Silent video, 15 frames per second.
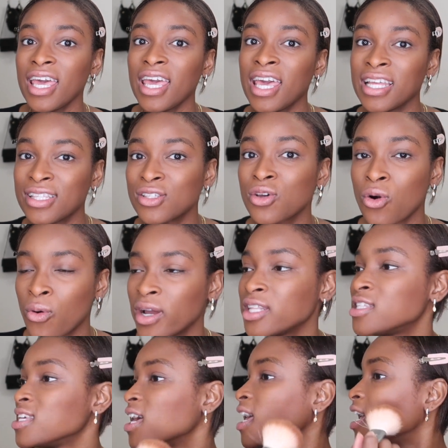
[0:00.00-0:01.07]
it's going
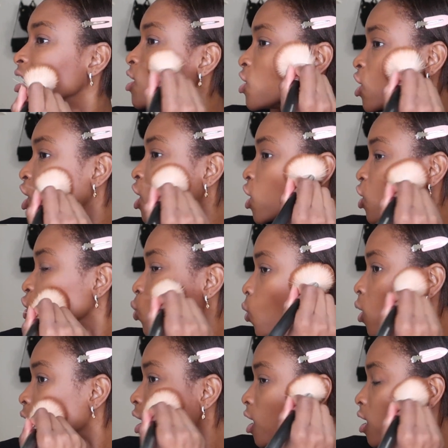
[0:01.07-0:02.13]
to hinder
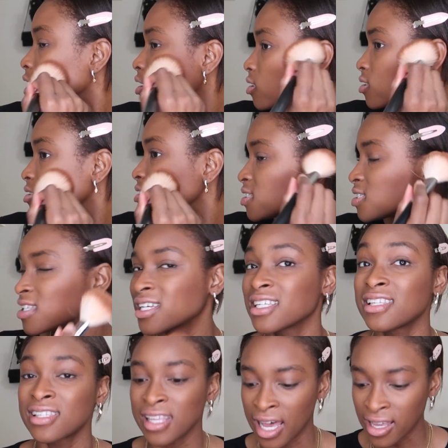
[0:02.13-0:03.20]
your
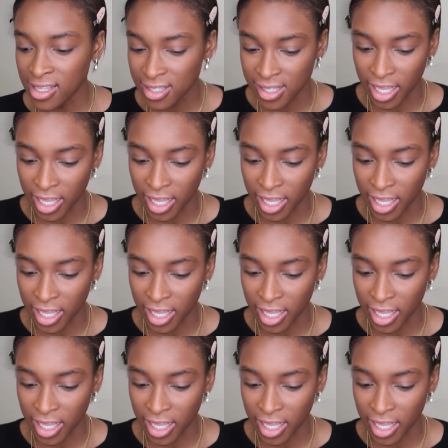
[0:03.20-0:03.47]
success.